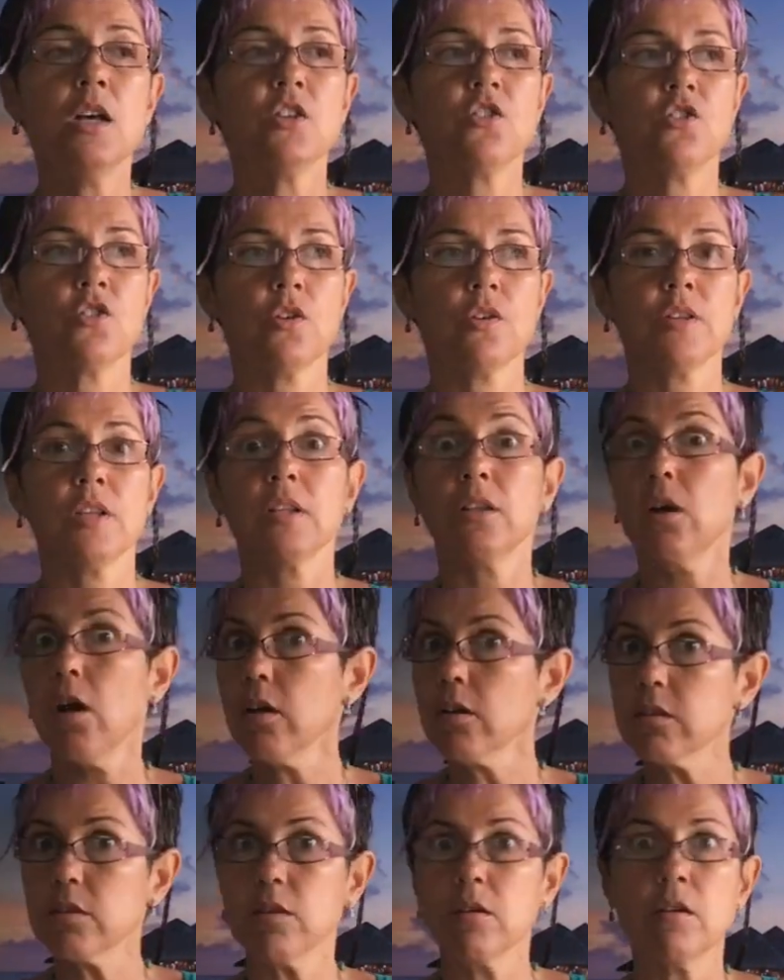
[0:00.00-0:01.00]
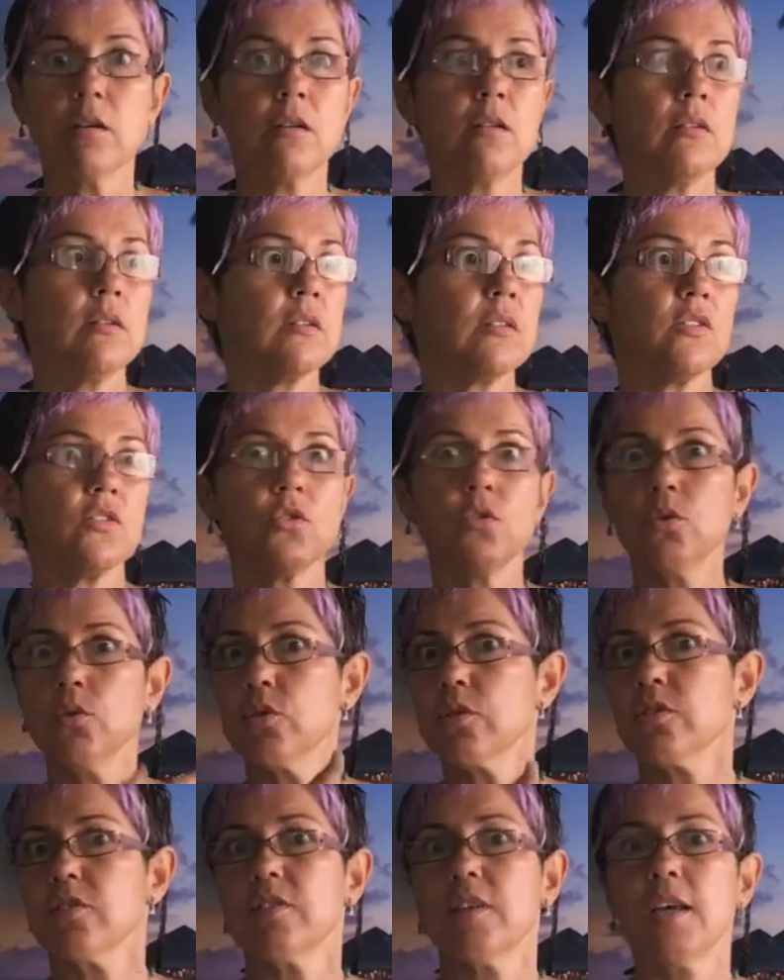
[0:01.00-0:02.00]
So the doctors,
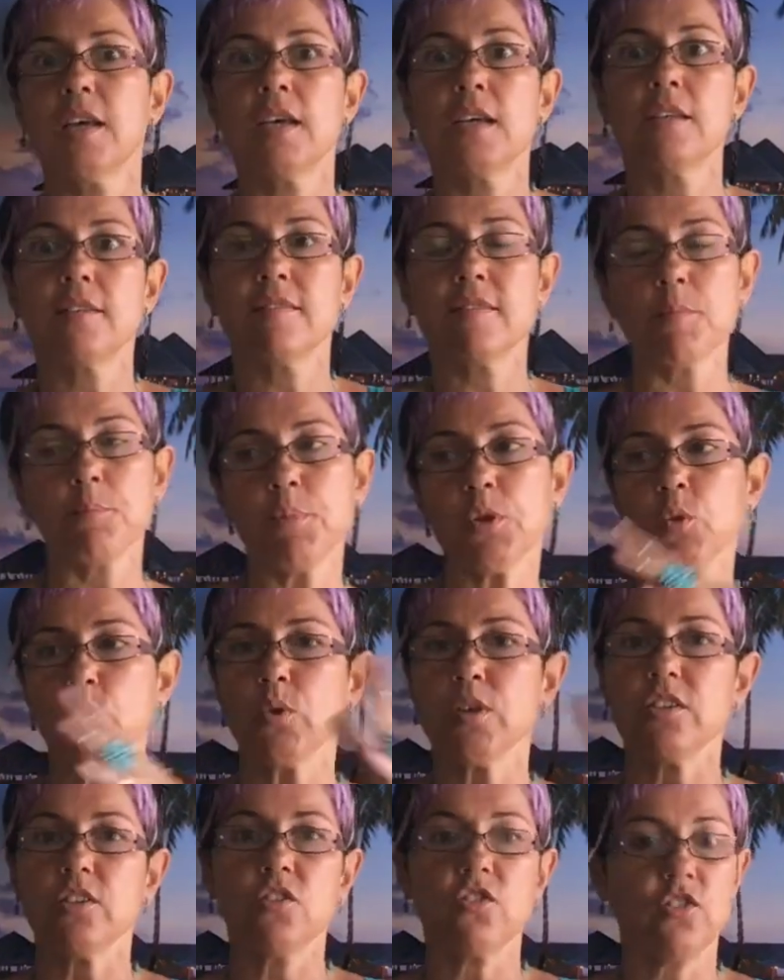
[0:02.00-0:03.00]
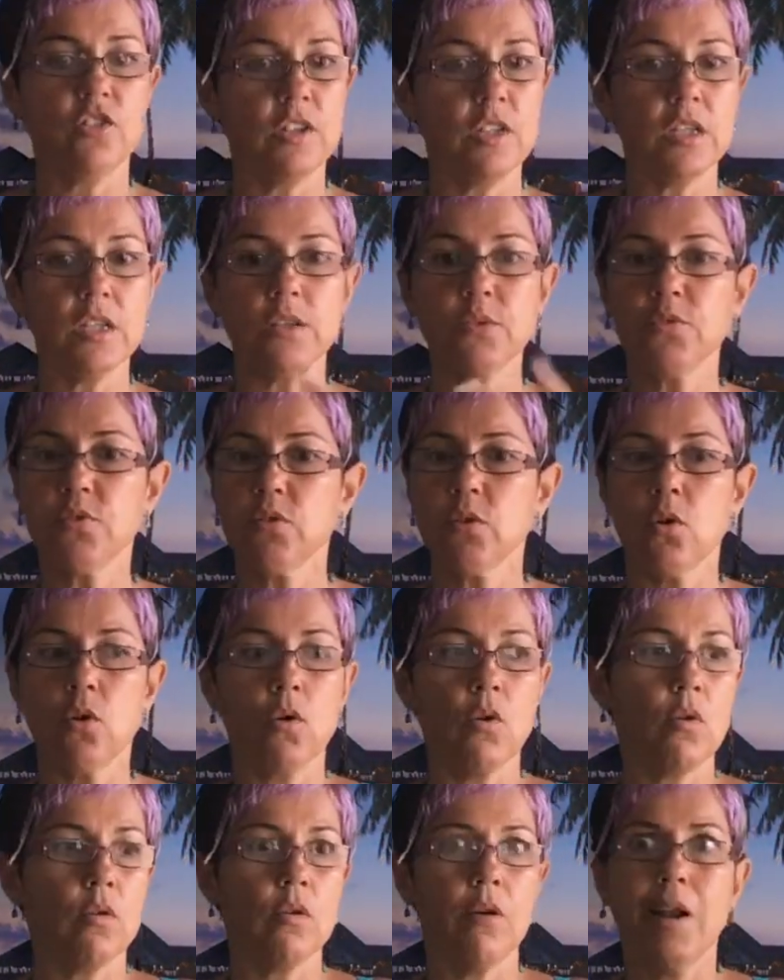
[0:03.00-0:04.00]
nurses in between shifts
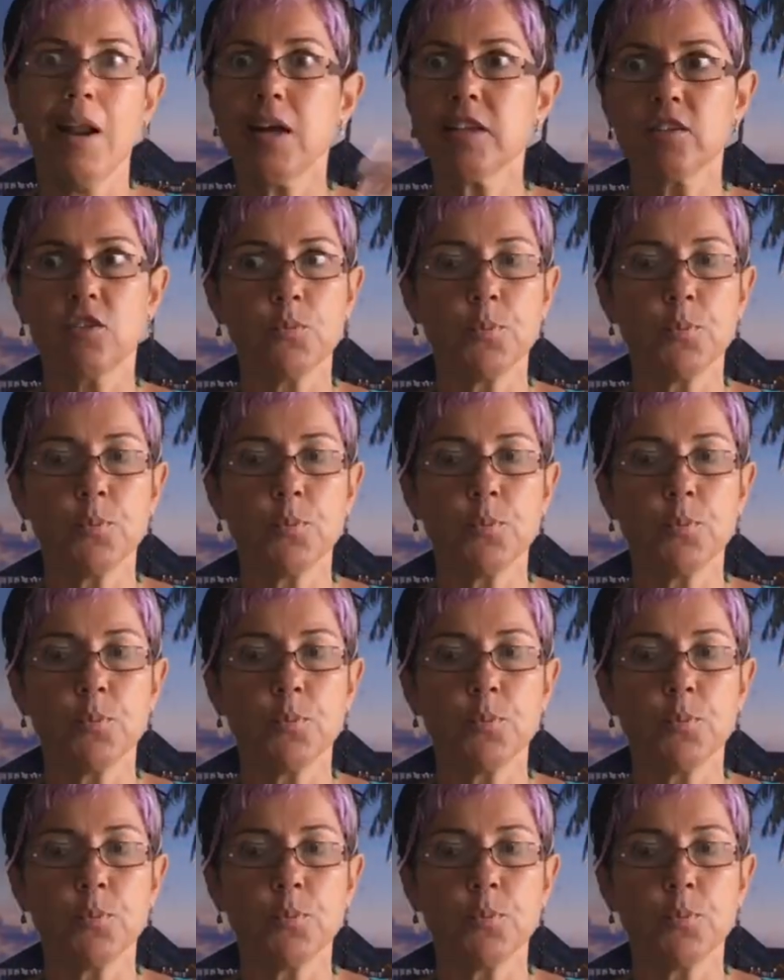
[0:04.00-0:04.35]
or lunch